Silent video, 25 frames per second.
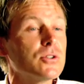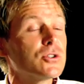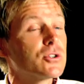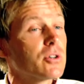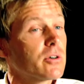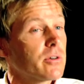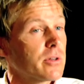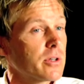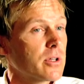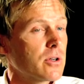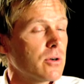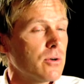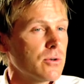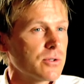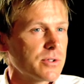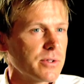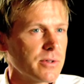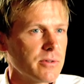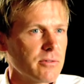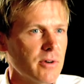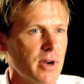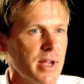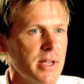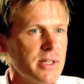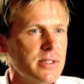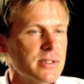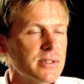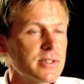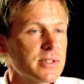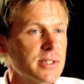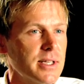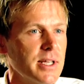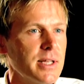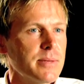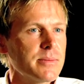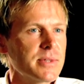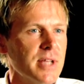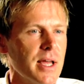During the course of the race, the
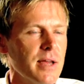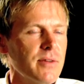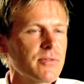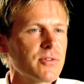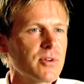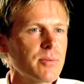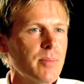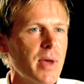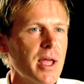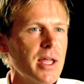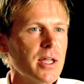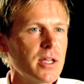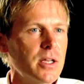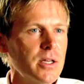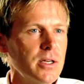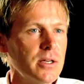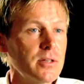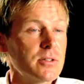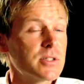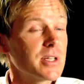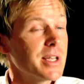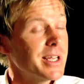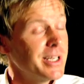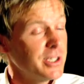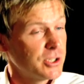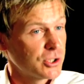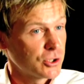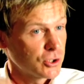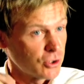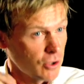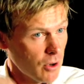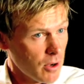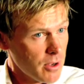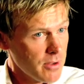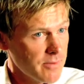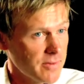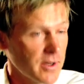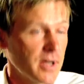teams have to make use, each
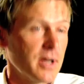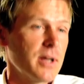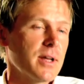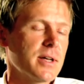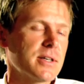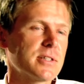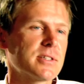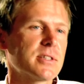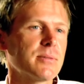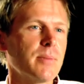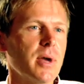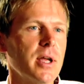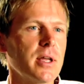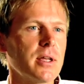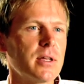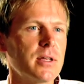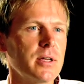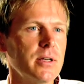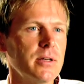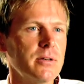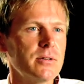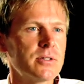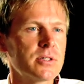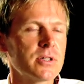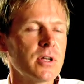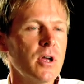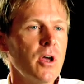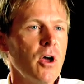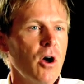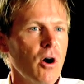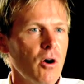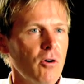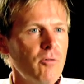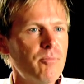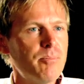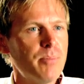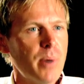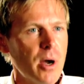driver has to make use
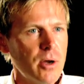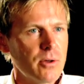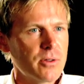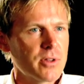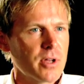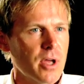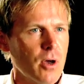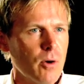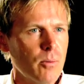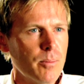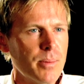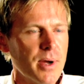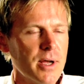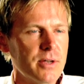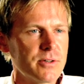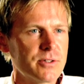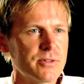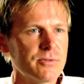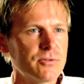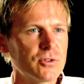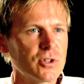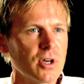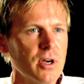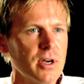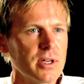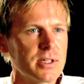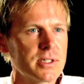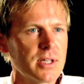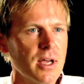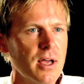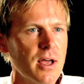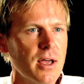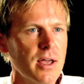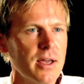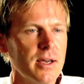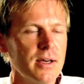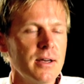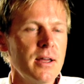of both compounds of dry
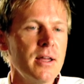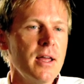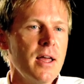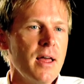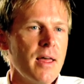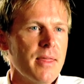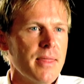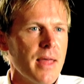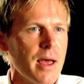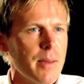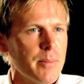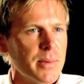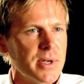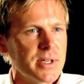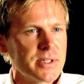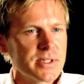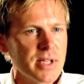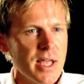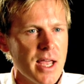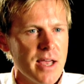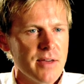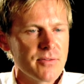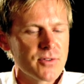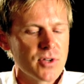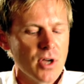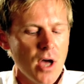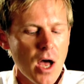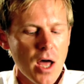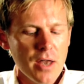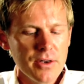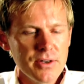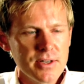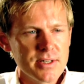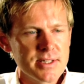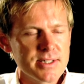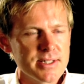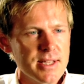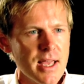tyre. That means they have to
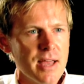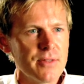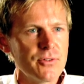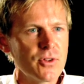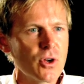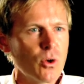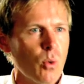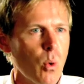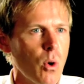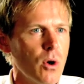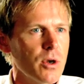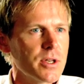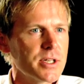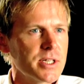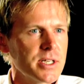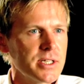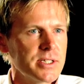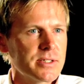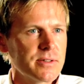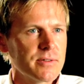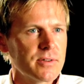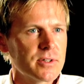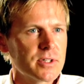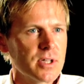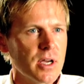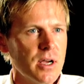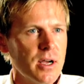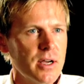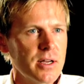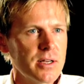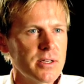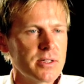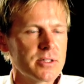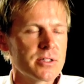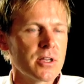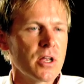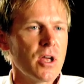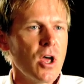understand the qualities of the
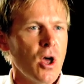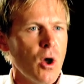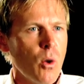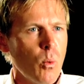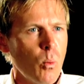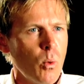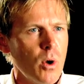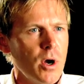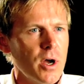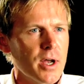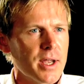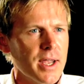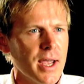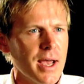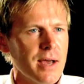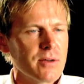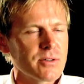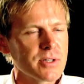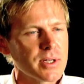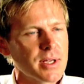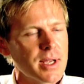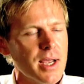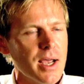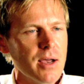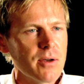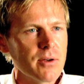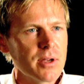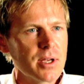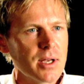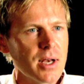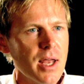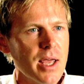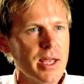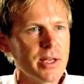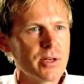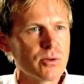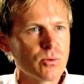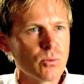tyres, work out and
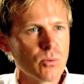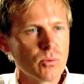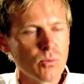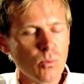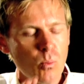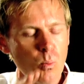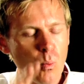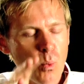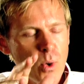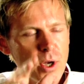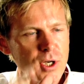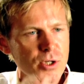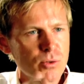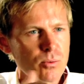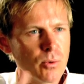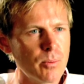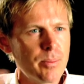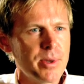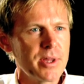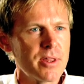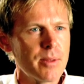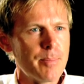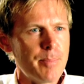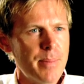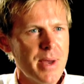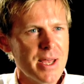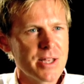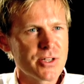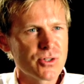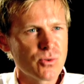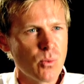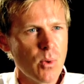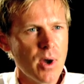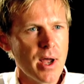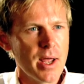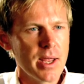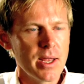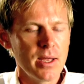calculate which will be the best
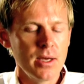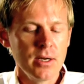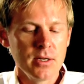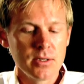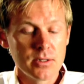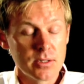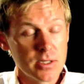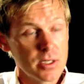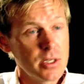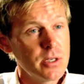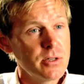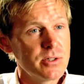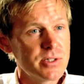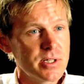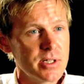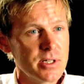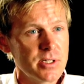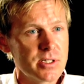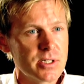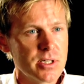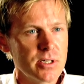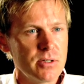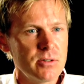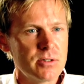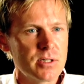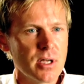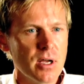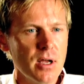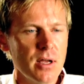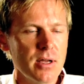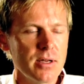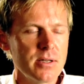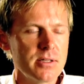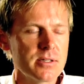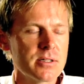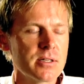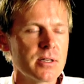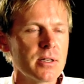way to use these 2
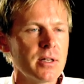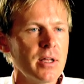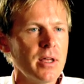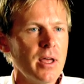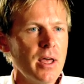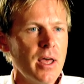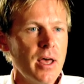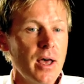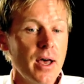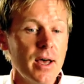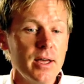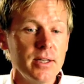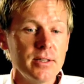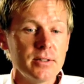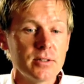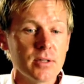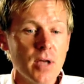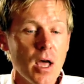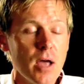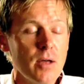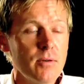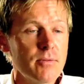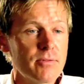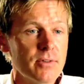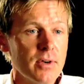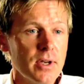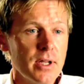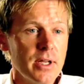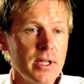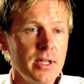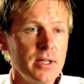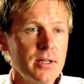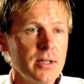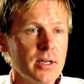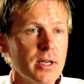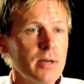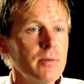tyres, and hopefully,